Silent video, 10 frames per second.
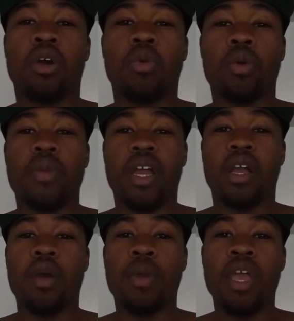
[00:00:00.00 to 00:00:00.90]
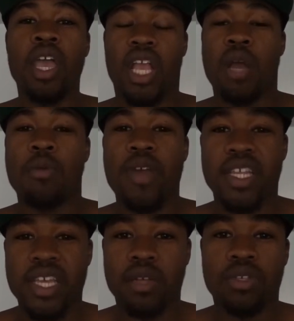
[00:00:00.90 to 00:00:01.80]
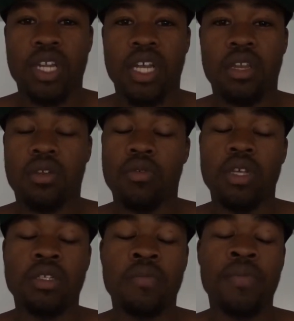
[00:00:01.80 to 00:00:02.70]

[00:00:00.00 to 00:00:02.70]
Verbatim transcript: all the way back up and coming back down to 90 degrees.